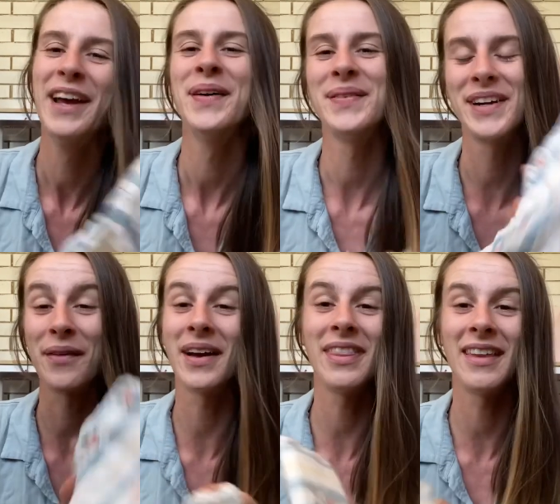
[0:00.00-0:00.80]
When I
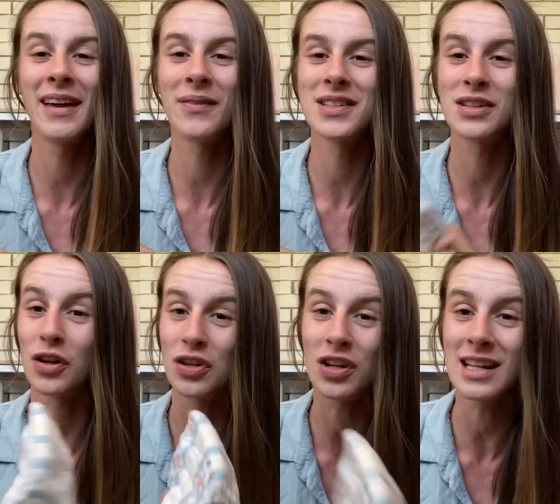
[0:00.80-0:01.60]
went there was no
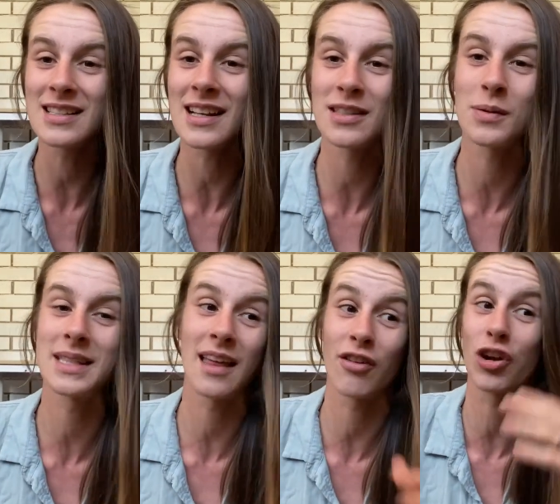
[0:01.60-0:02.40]
unisex. It was
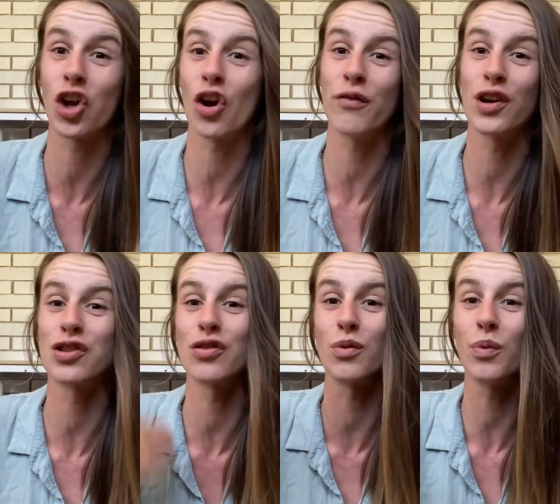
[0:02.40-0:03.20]
either a girl
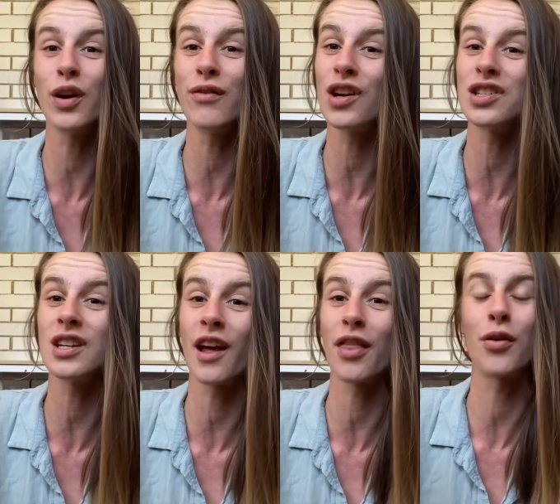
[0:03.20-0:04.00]
version or a boy version.
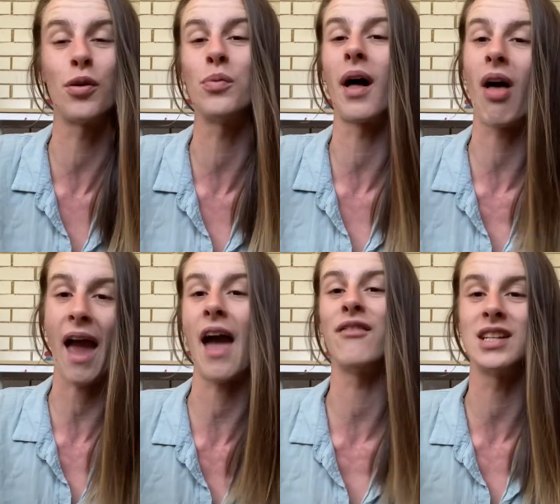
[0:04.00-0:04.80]
I thought, well, I
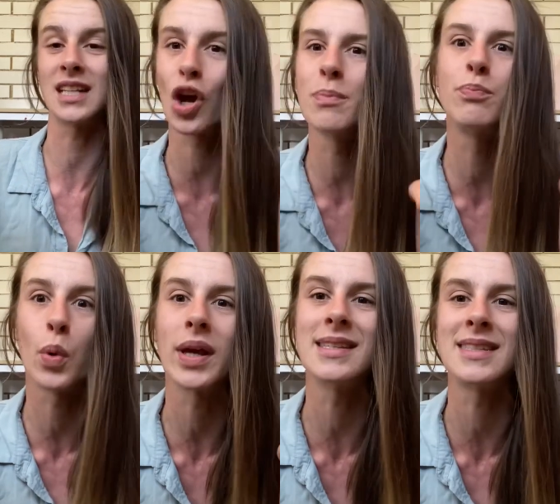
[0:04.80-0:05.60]
haven't done
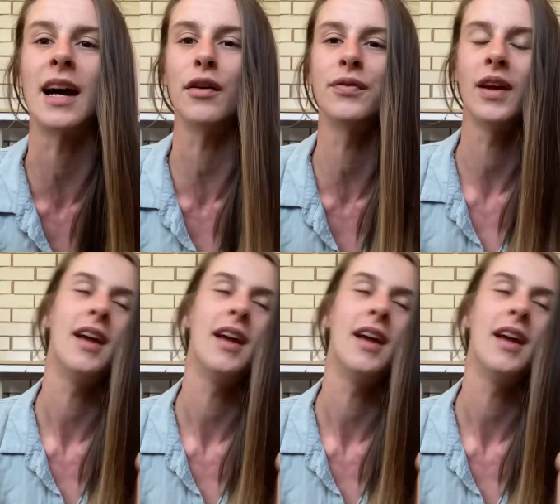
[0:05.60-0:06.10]
boy stuff.